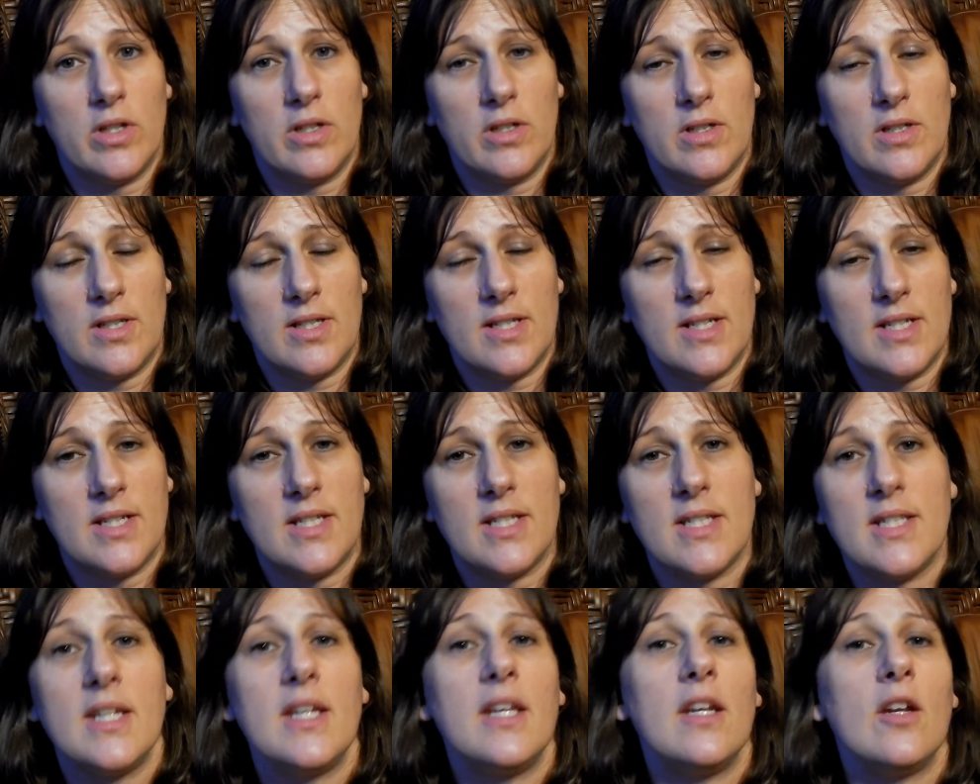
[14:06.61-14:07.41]
and
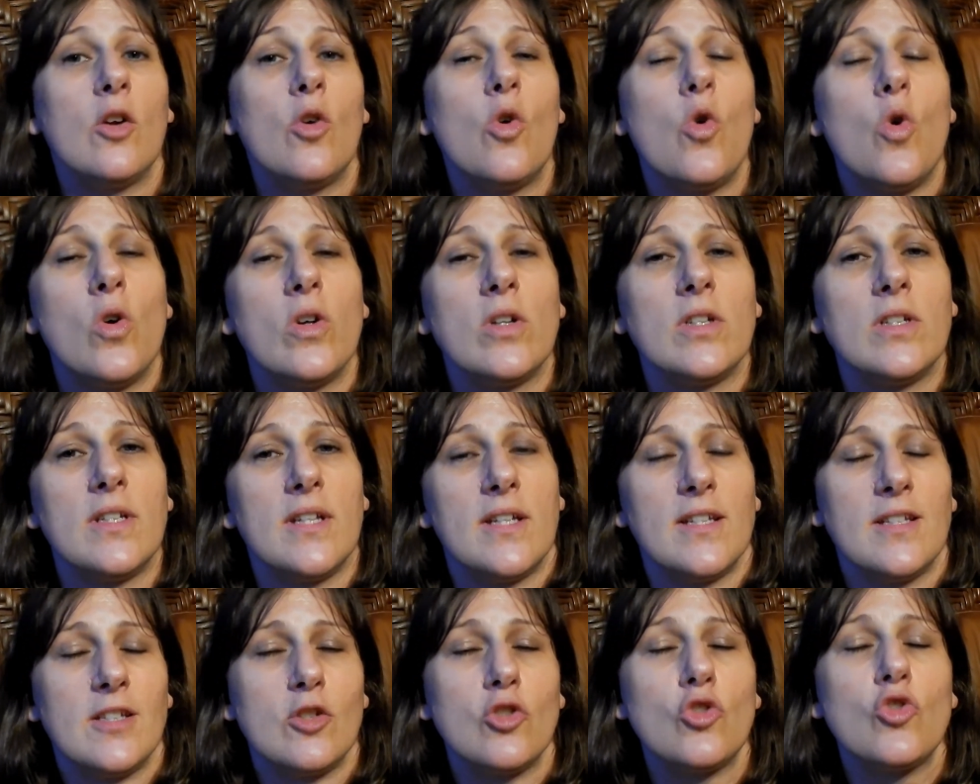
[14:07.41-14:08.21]
since then, of course,
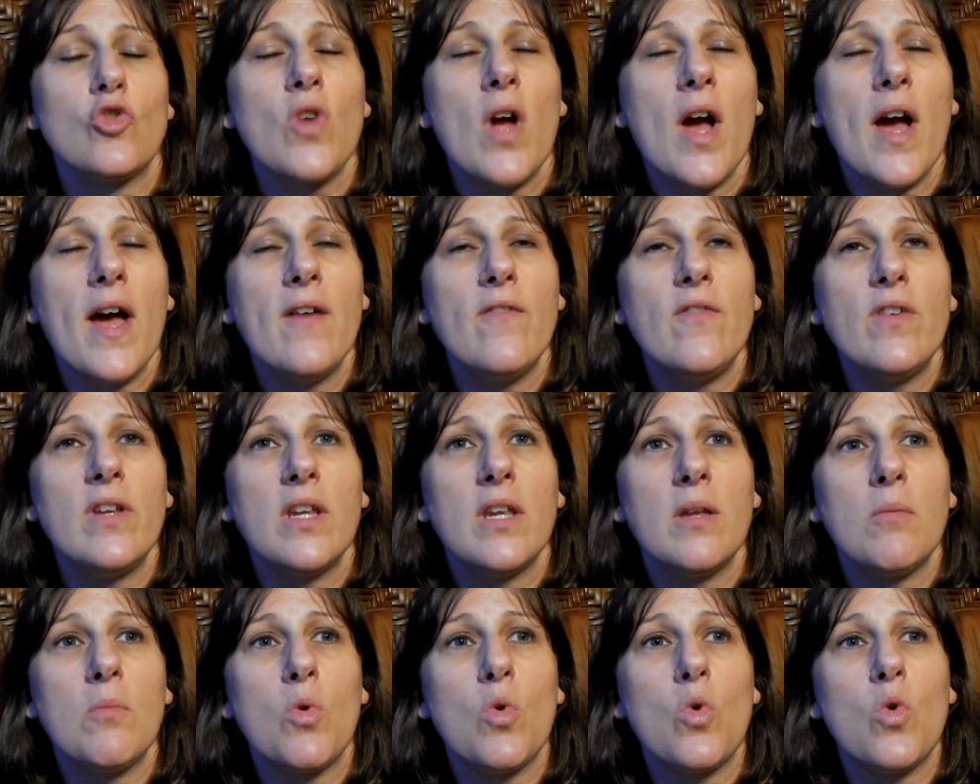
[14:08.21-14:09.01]
doesn't drive
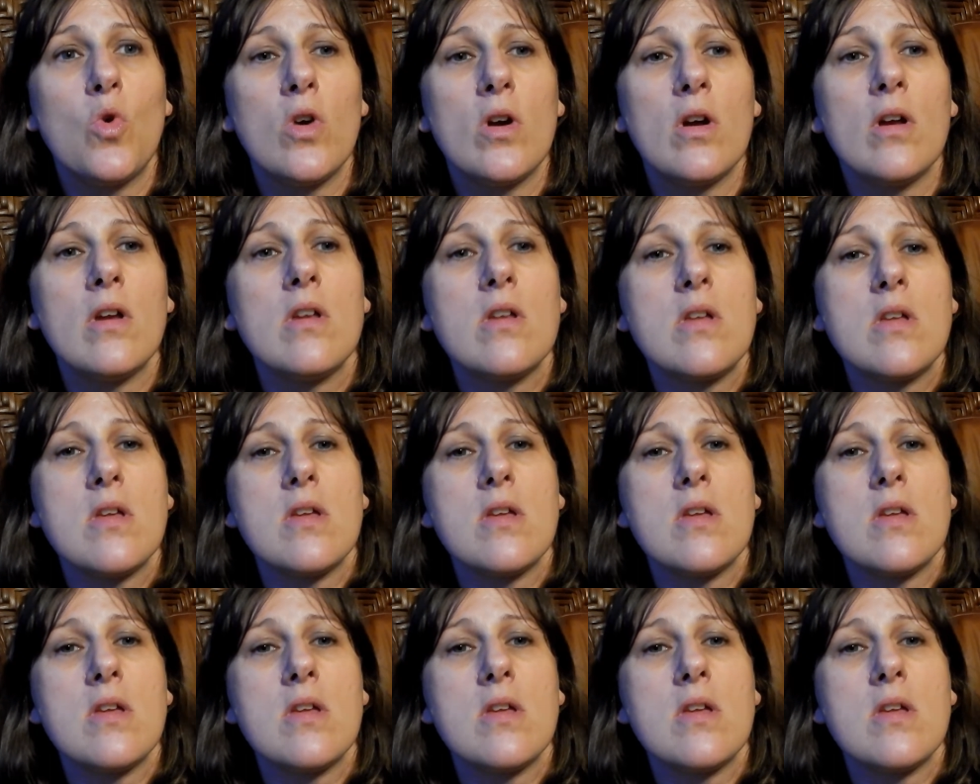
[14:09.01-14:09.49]
anymore.